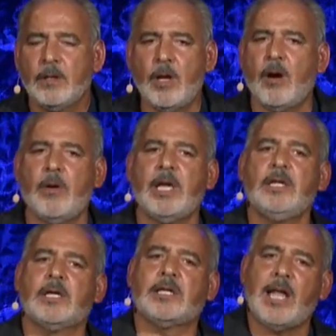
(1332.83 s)
No,
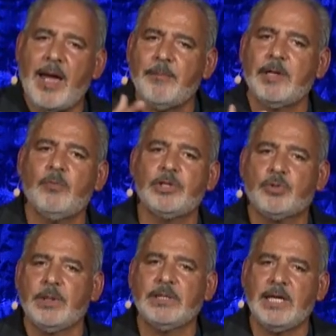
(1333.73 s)
in the climate in
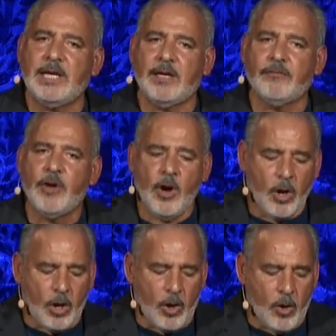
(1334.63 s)
which we live,
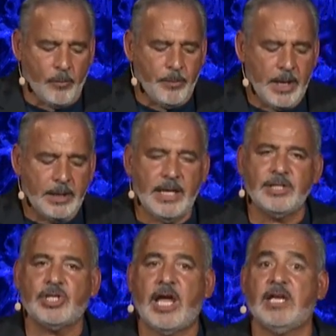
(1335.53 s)
hope,
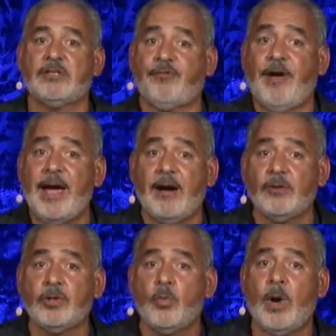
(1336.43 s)
they say, is
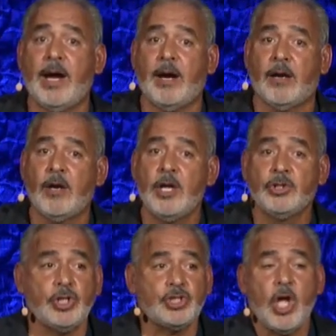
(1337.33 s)
found where?
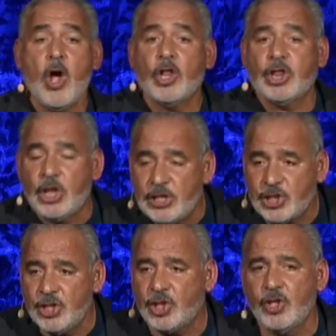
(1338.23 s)
Just
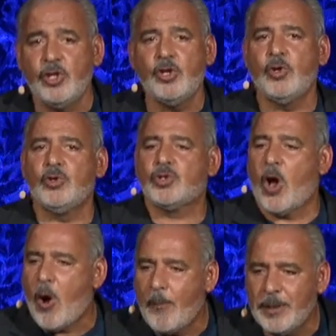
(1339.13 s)
listen to the news,
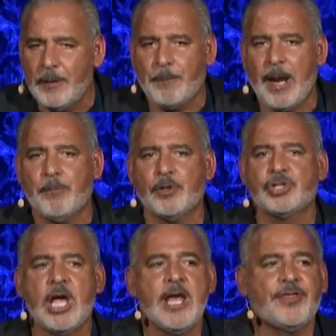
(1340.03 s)
open the
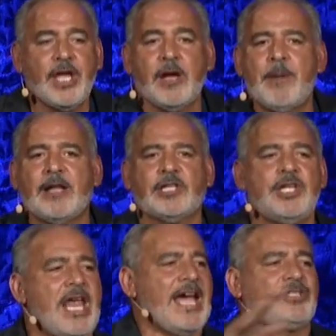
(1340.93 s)
papers, think about the
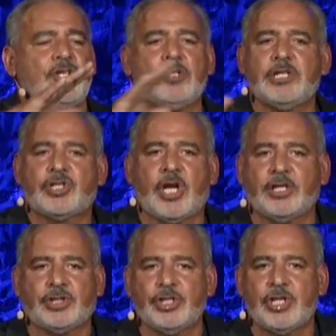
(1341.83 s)
national
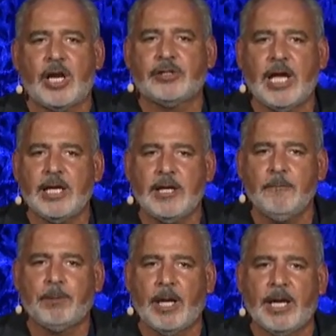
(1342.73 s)
discussions that are
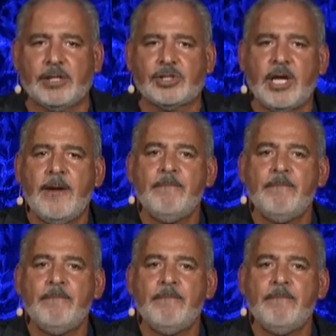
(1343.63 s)
taking place.